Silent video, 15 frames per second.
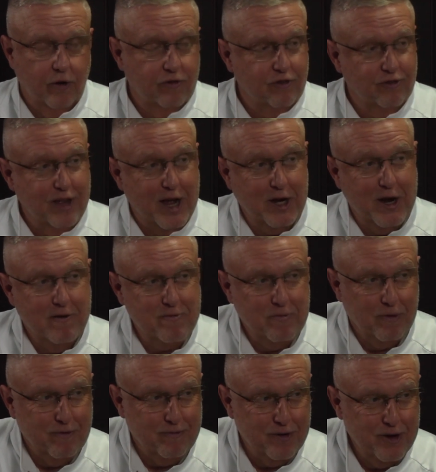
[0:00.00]
this is not
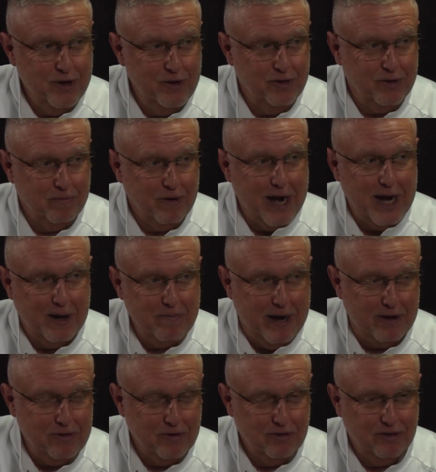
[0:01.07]
comfortable for you to brag
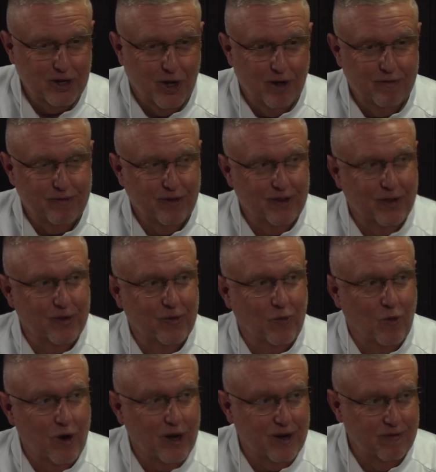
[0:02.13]
about yourself or the
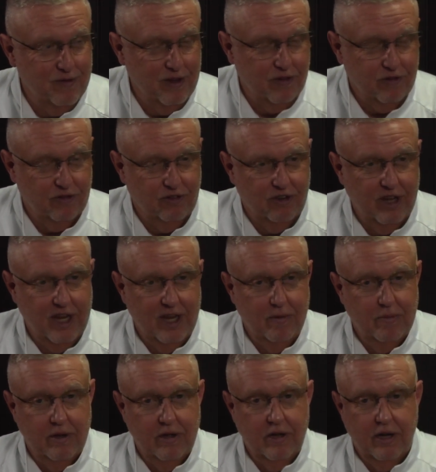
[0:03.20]
work of this
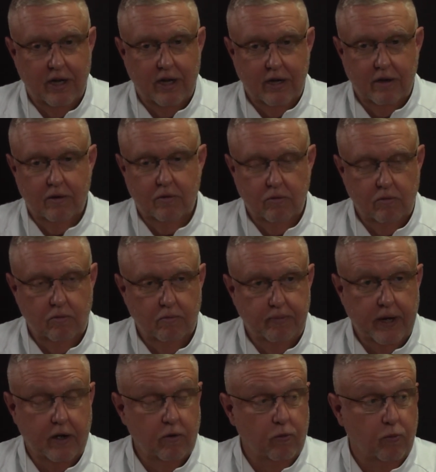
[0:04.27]
team,
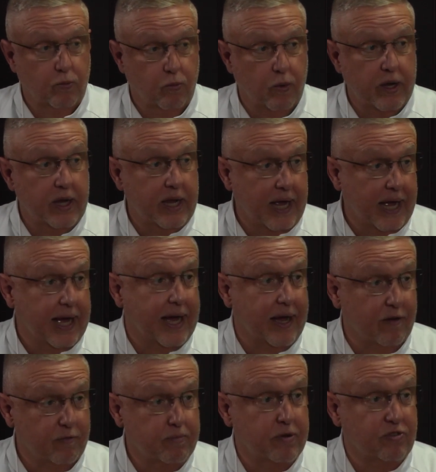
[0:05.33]
but we
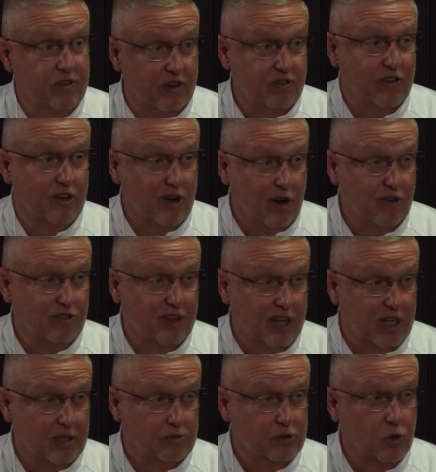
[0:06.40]
have positioned ourselves